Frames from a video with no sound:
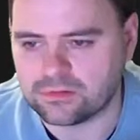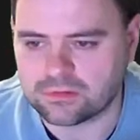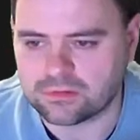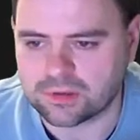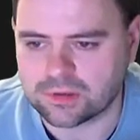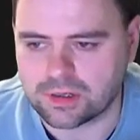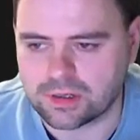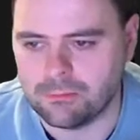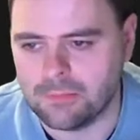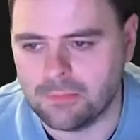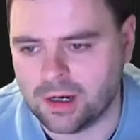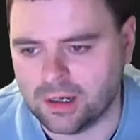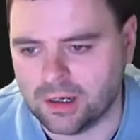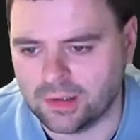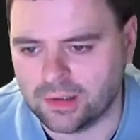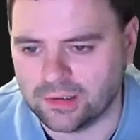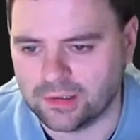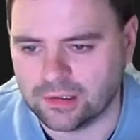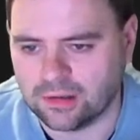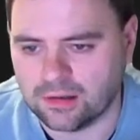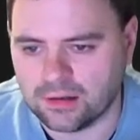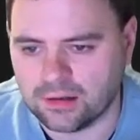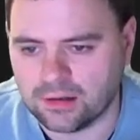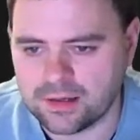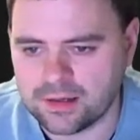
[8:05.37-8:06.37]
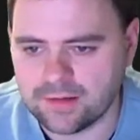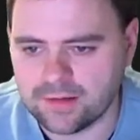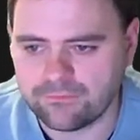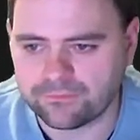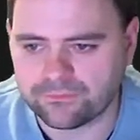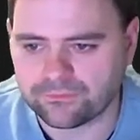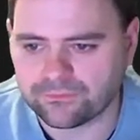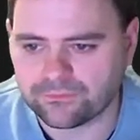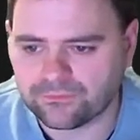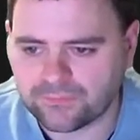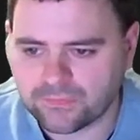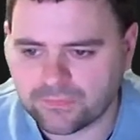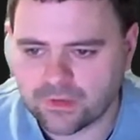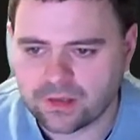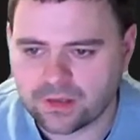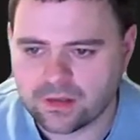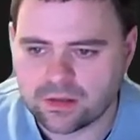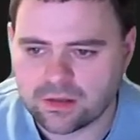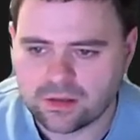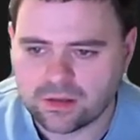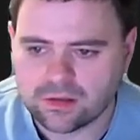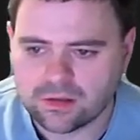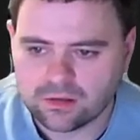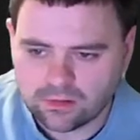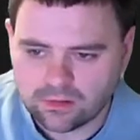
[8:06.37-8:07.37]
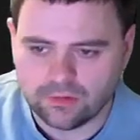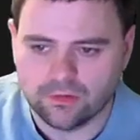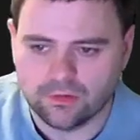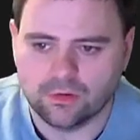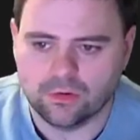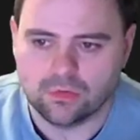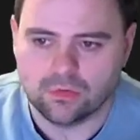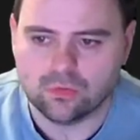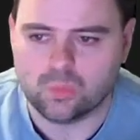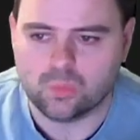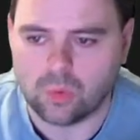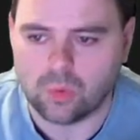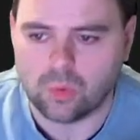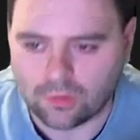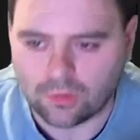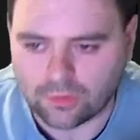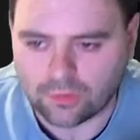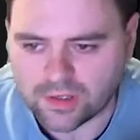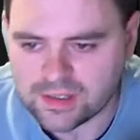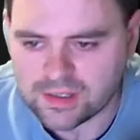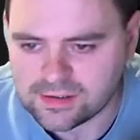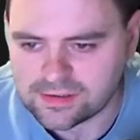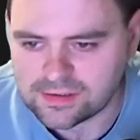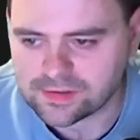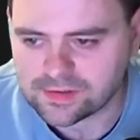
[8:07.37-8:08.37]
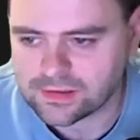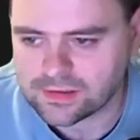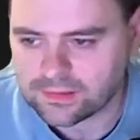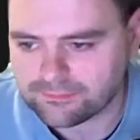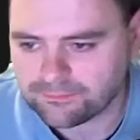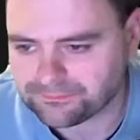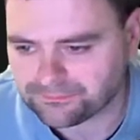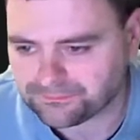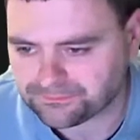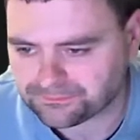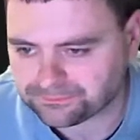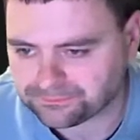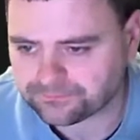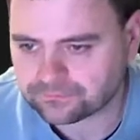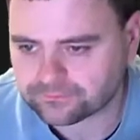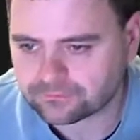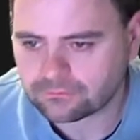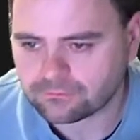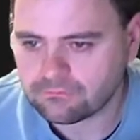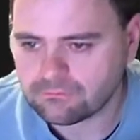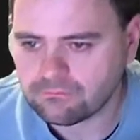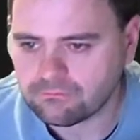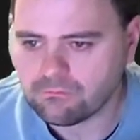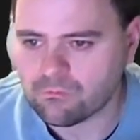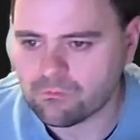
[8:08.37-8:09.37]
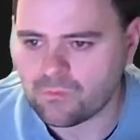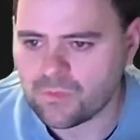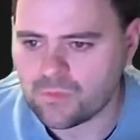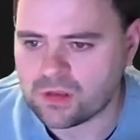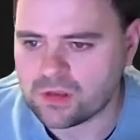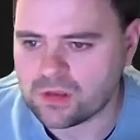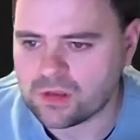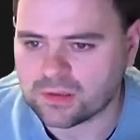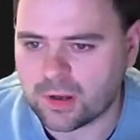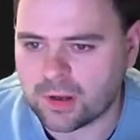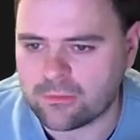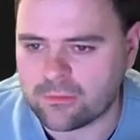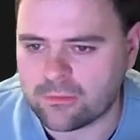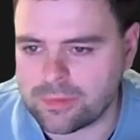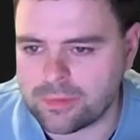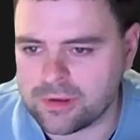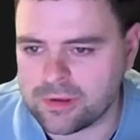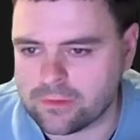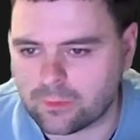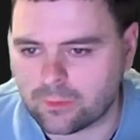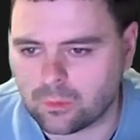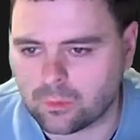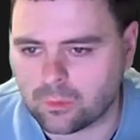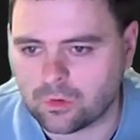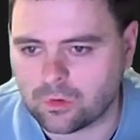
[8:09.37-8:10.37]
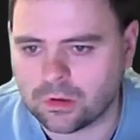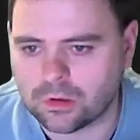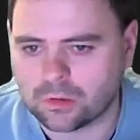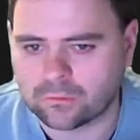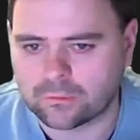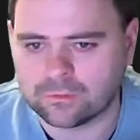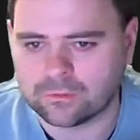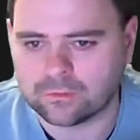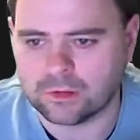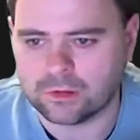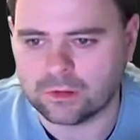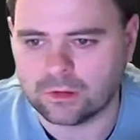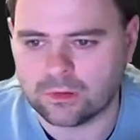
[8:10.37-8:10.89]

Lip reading: command line, no worries. So I have a bit of a workflow